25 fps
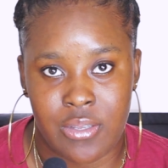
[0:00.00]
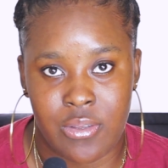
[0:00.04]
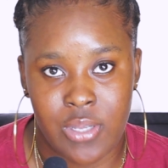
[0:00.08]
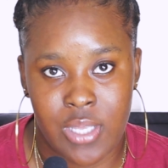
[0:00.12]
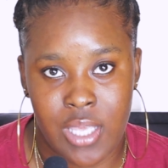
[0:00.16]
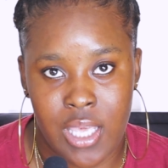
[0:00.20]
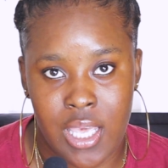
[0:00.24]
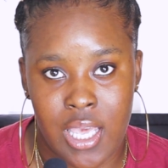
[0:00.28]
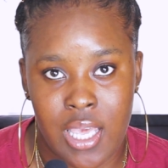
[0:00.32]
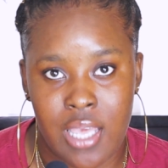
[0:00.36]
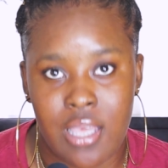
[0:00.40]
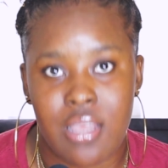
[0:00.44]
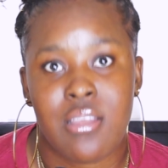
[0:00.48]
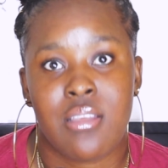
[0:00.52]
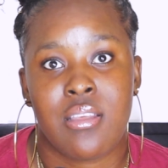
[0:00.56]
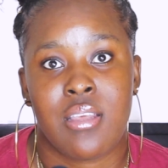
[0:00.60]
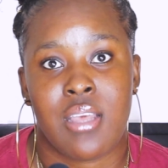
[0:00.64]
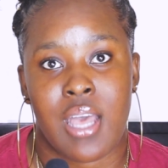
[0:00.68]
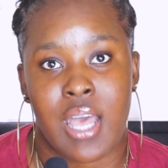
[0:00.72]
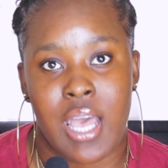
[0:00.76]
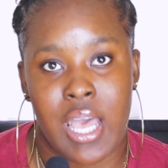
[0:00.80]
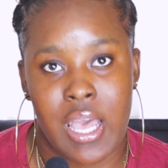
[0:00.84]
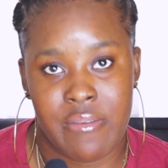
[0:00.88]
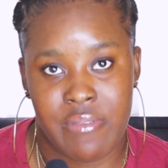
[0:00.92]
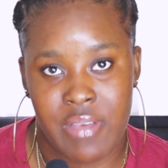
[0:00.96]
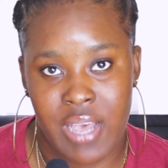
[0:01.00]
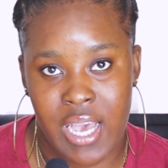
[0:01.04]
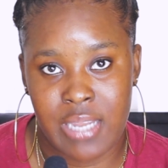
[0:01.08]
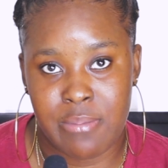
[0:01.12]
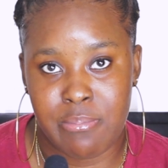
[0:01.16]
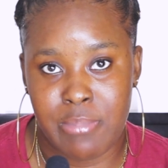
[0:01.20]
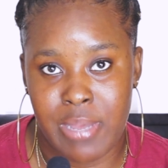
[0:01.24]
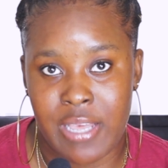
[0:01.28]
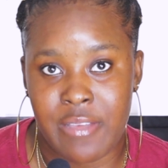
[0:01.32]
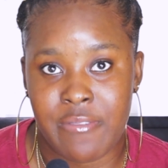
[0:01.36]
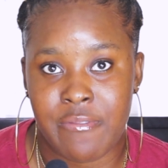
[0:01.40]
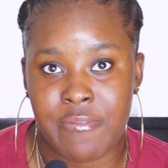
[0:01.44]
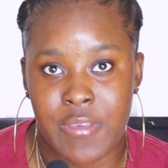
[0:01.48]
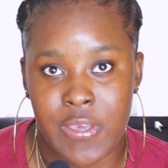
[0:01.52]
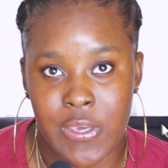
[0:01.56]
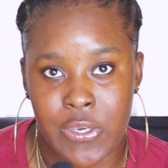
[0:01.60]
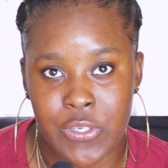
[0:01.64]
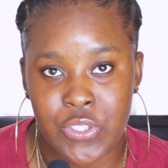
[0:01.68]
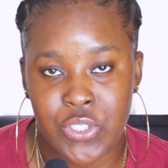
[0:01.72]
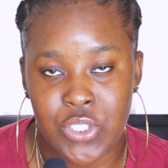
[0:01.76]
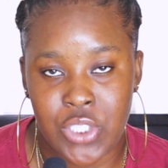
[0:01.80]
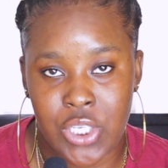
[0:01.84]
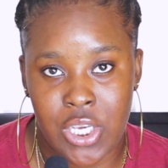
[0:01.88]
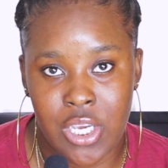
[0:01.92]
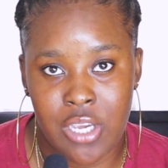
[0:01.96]
Okay? I've had my fair
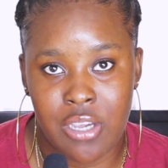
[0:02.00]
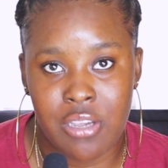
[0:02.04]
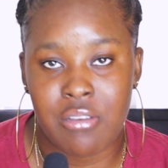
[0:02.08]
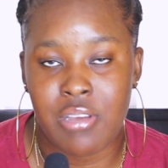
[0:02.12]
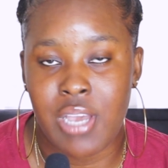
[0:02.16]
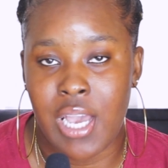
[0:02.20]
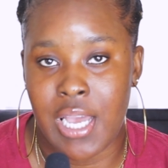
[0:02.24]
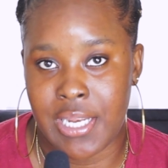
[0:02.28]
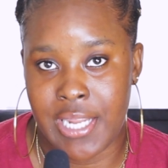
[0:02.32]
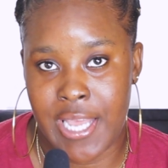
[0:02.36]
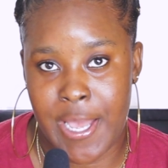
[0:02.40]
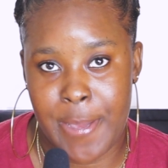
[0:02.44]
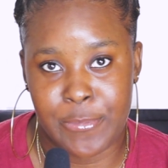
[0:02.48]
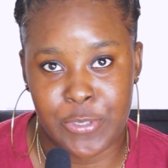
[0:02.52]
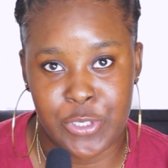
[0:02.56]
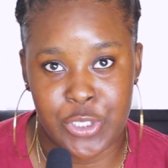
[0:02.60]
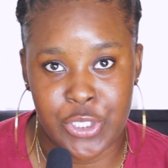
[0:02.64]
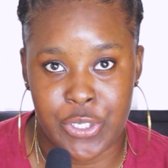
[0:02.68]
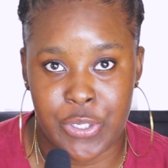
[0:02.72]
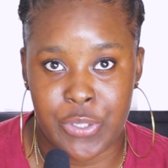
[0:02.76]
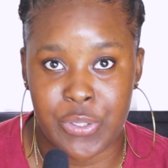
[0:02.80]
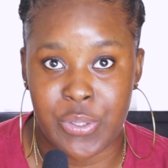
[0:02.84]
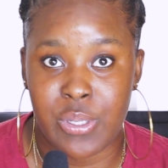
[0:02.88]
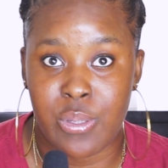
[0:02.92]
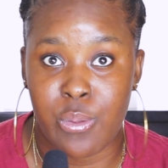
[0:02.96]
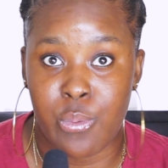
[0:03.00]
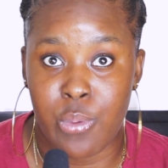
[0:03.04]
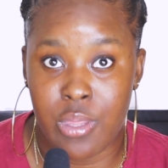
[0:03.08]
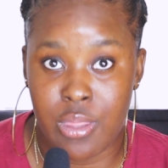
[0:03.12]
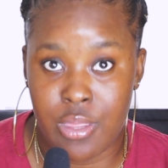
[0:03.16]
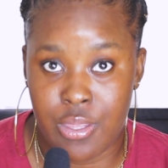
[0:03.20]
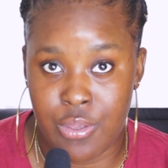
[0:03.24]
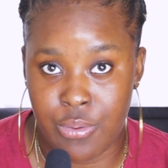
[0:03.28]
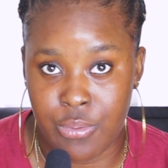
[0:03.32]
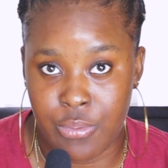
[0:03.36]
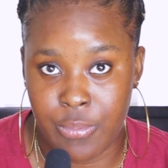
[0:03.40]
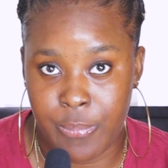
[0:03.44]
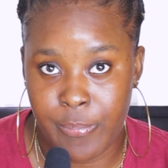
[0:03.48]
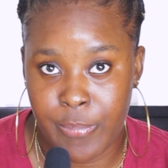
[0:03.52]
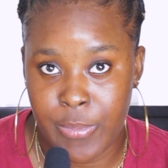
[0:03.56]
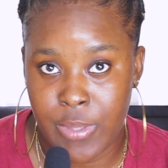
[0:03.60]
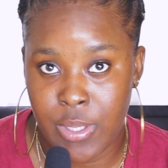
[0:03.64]
share and I'm sharing it with you.